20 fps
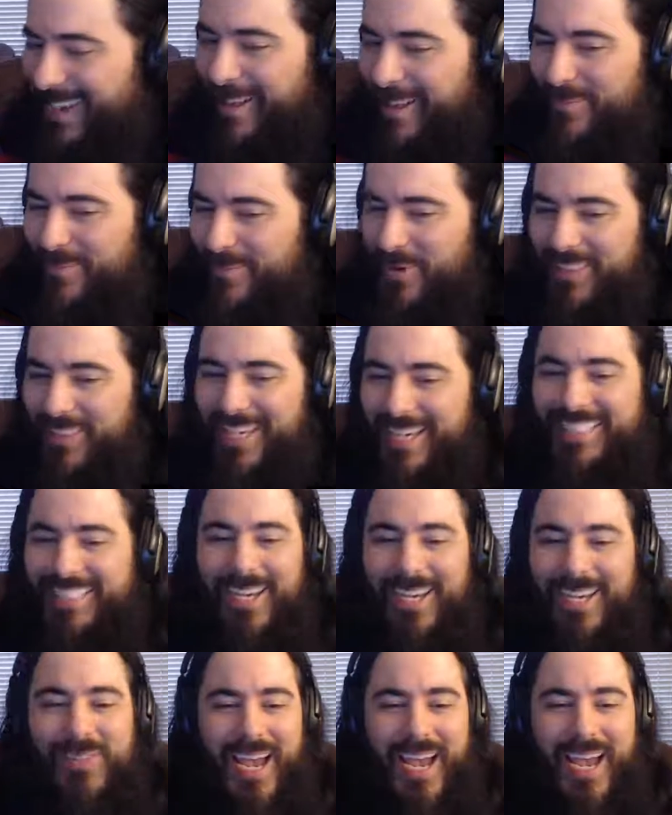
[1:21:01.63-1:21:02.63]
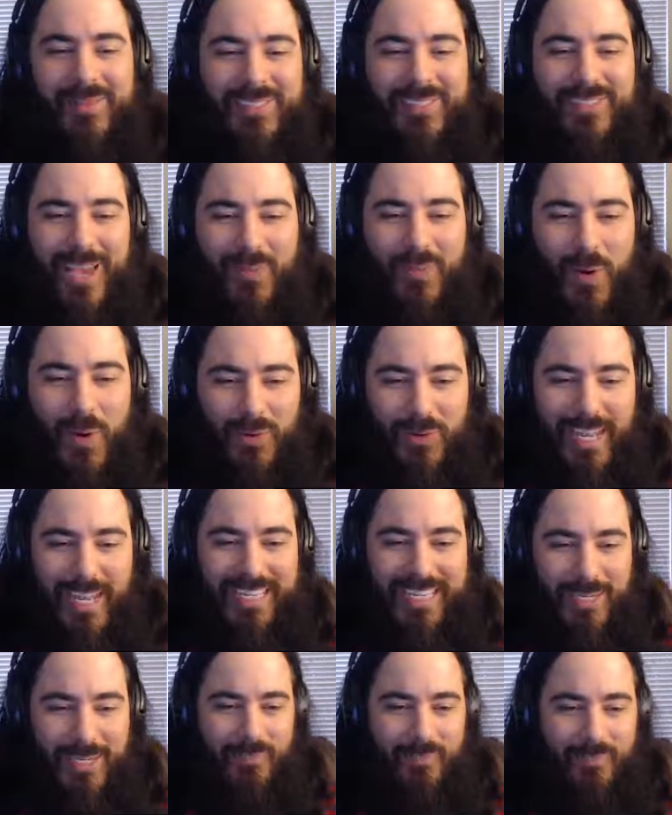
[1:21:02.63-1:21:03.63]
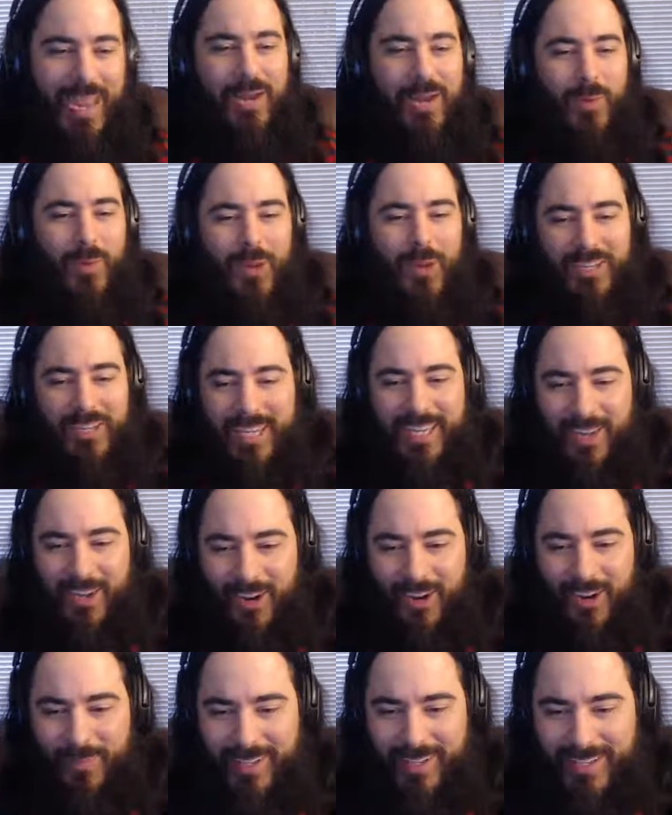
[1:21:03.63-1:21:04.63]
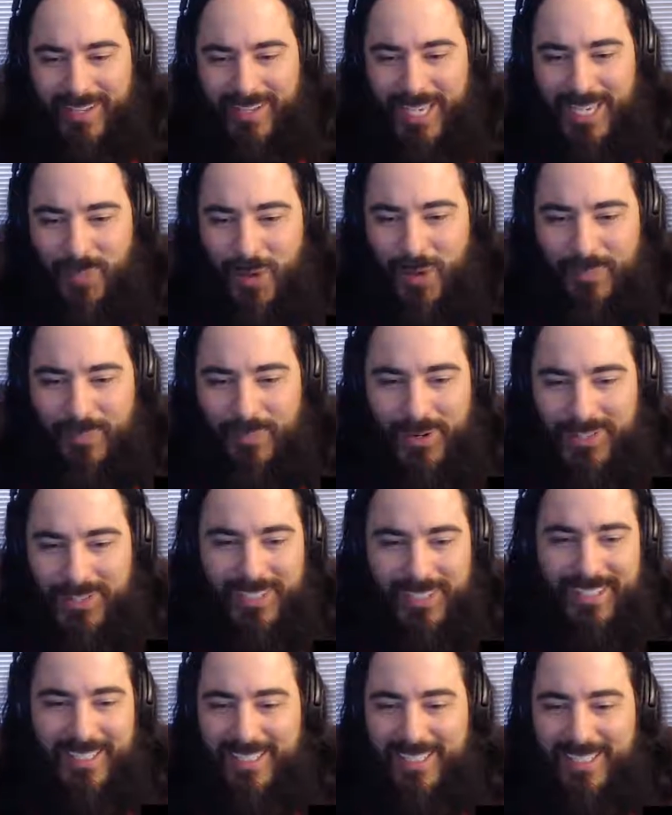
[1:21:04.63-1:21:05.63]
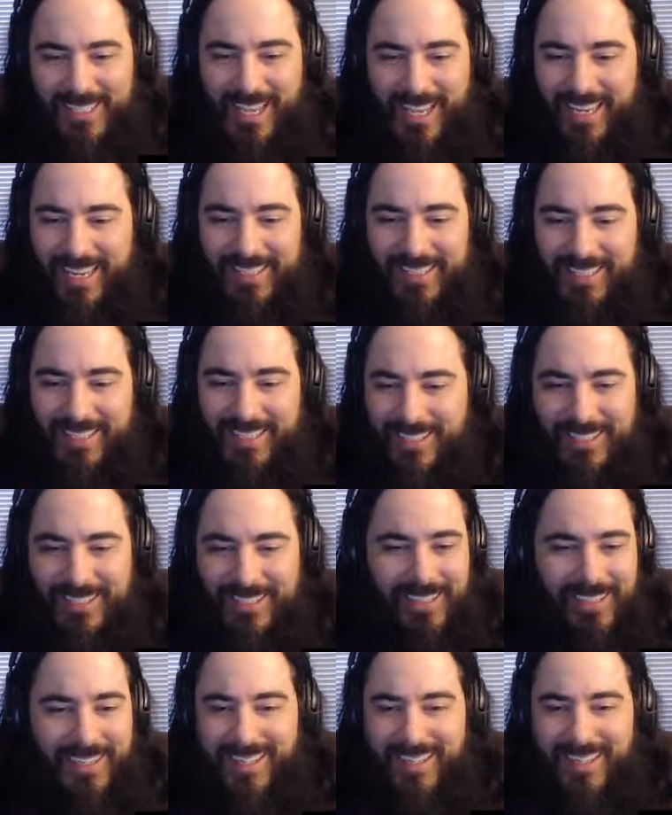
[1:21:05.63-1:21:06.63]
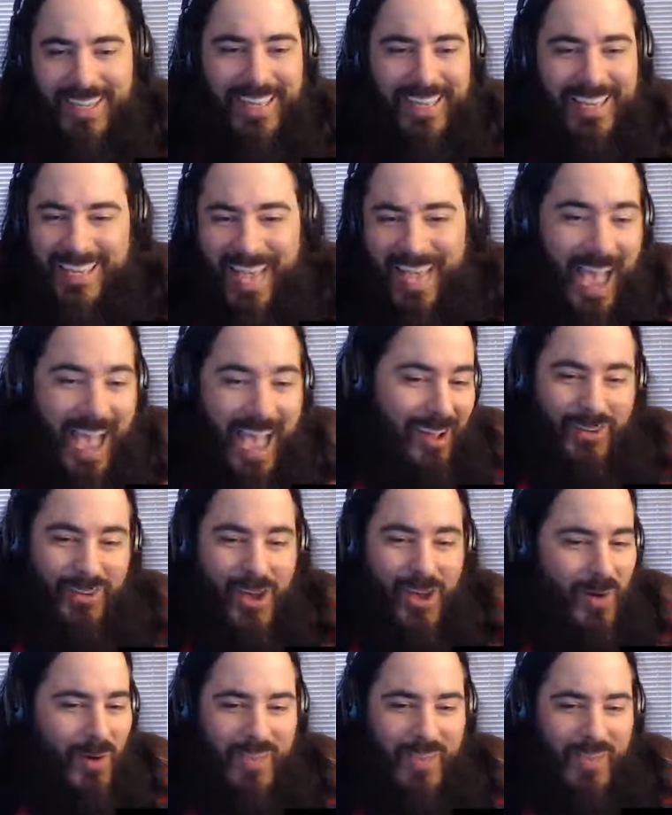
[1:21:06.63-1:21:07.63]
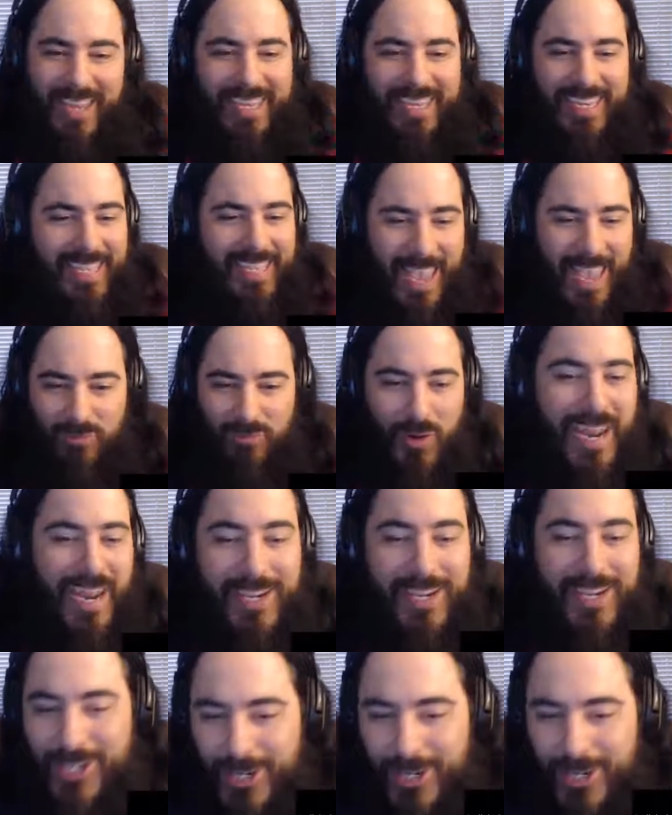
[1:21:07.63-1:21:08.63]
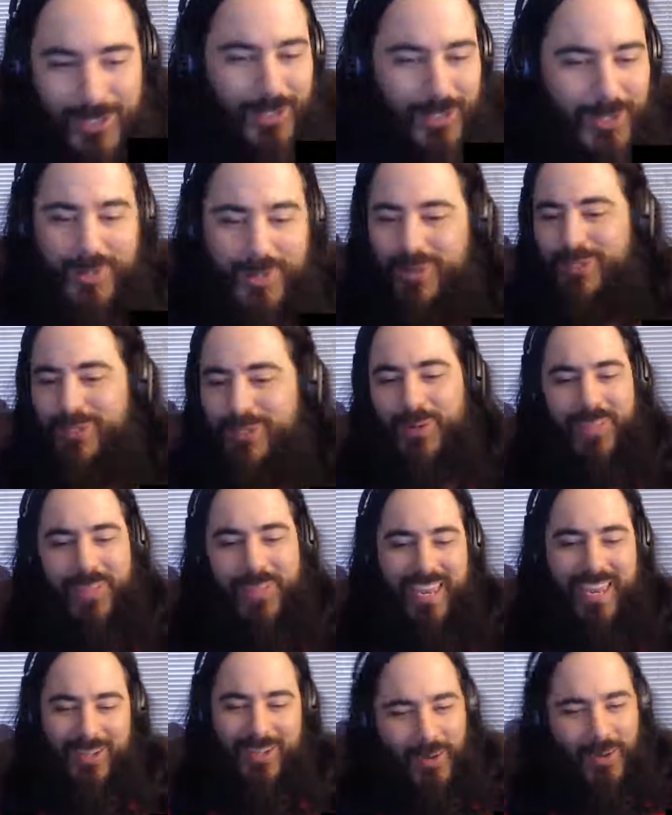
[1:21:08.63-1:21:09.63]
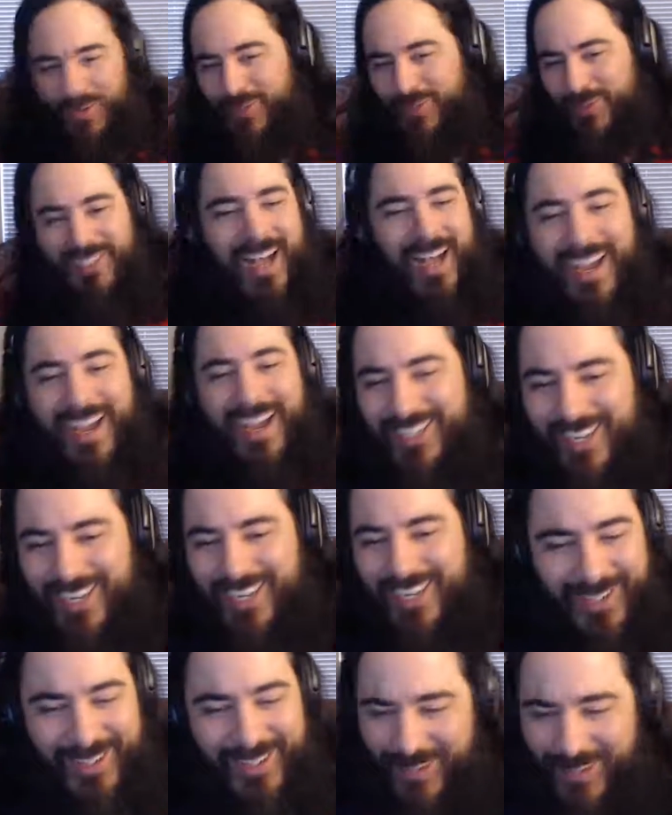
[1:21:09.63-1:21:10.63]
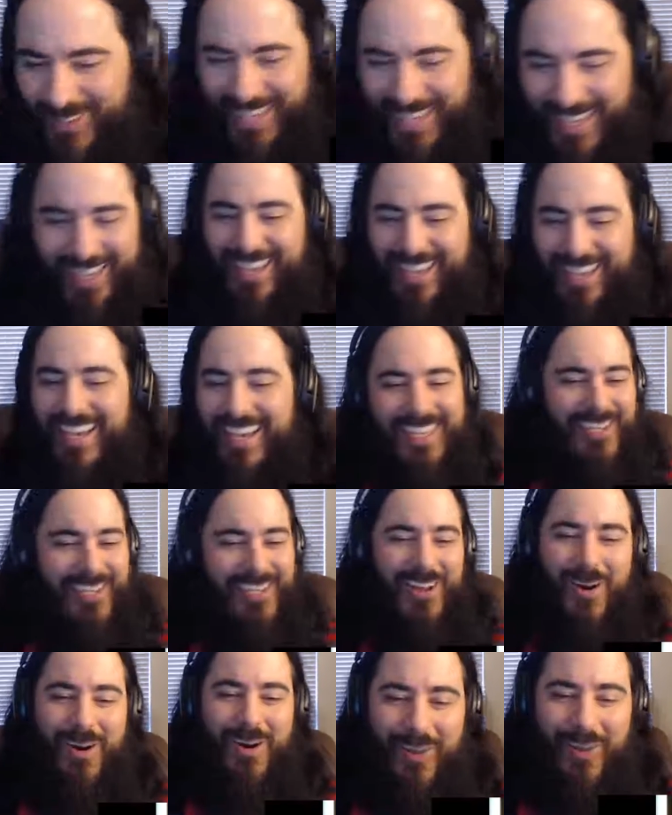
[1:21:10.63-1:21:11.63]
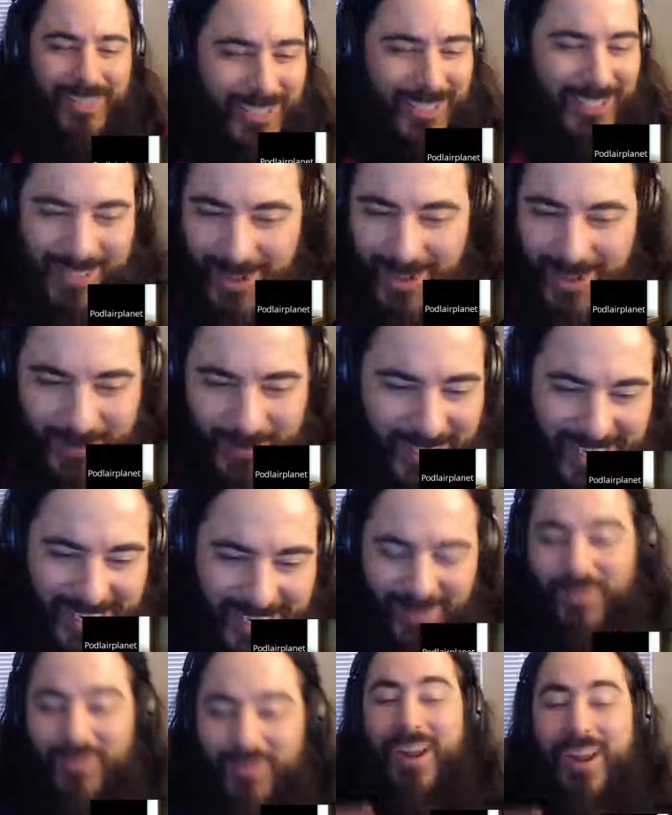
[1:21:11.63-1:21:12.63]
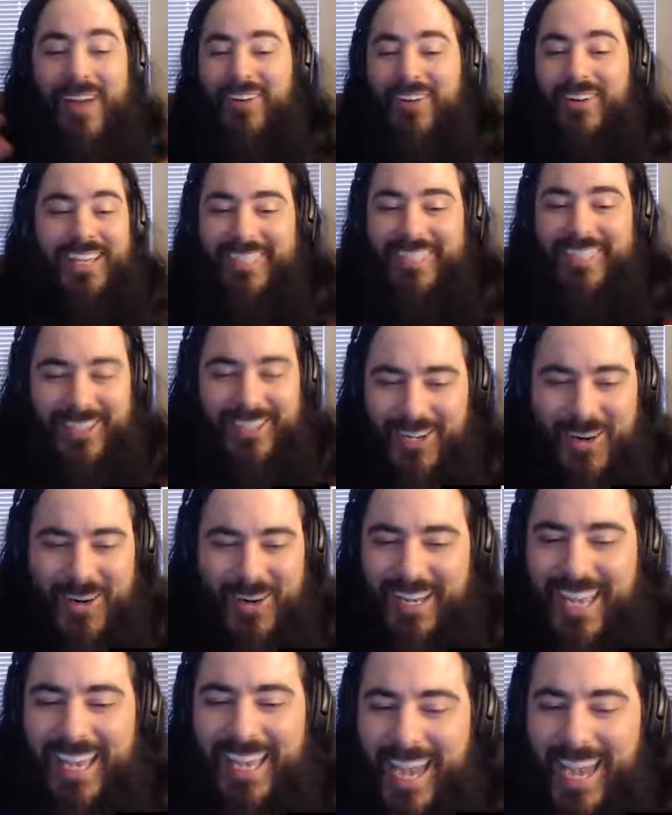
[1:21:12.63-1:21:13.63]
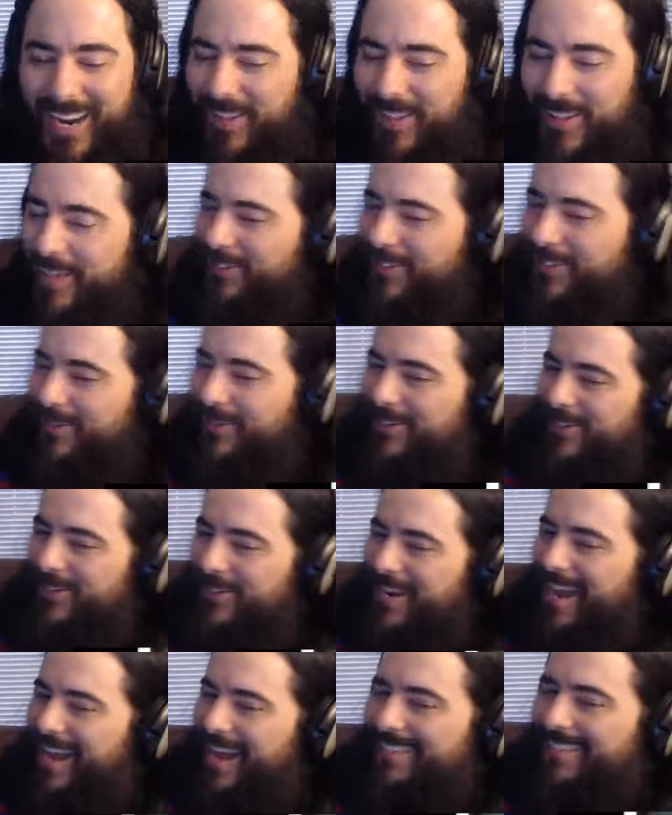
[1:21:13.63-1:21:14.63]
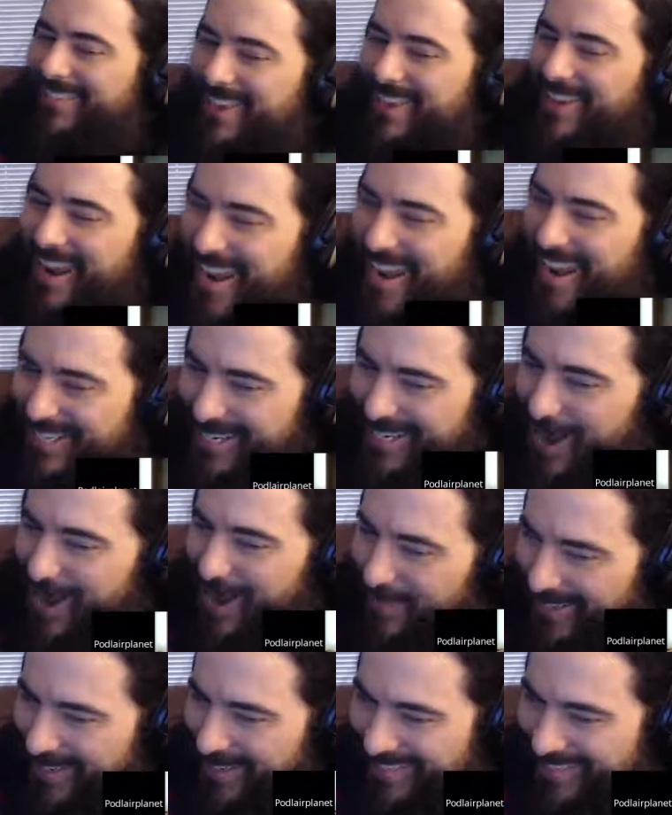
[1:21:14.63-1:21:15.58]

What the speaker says: but like sometimes they won't like debate well together, because like one person, like, I don't know, they have rage issues, or they don't use logic, or they are insulting, or whatever it is they're doing. You're like, dude, you're not actually helping.